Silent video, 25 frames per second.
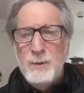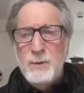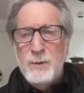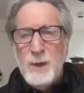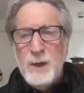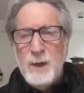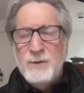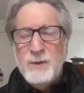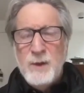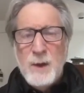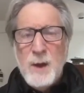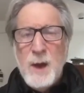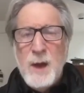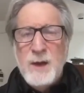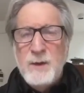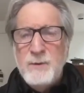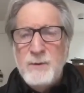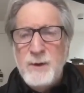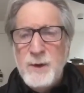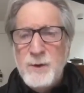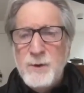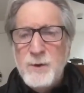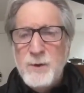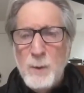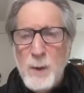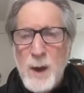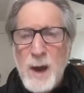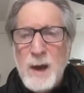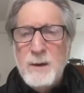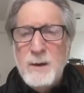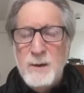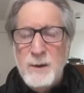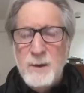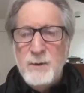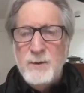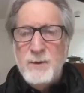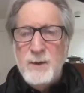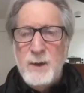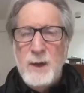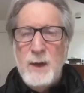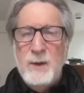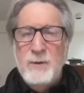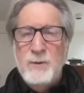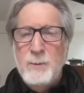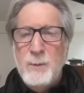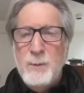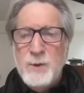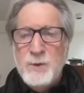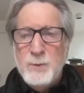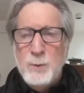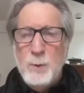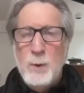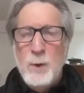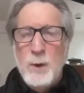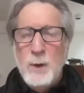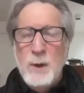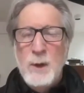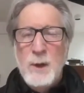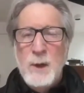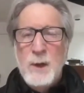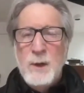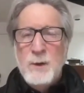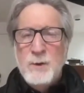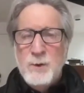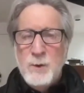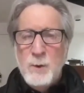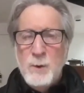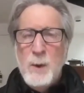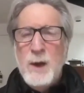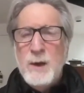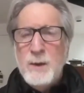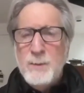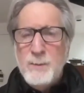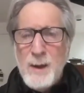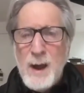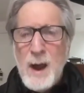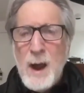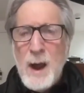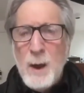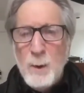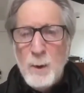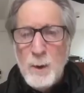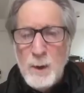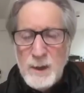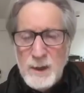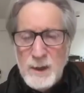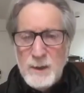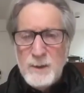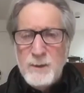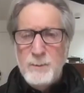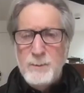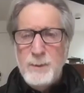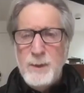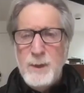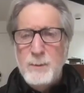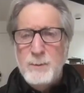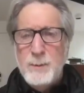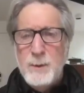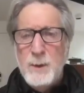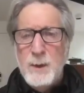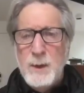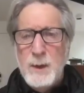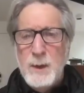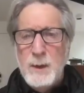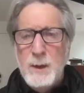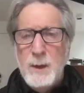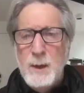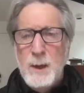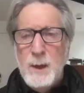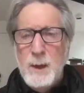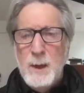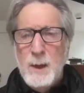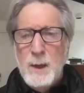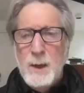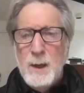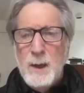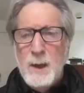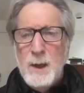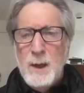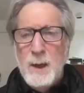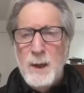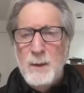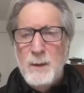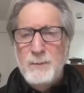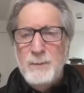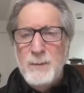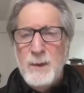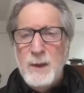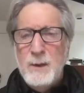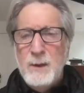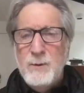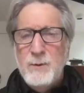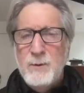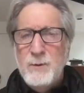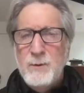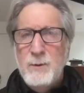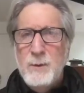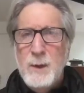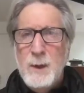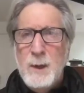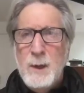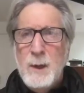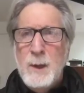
It's a kind of indirectness that has much more direct power into people, and it's,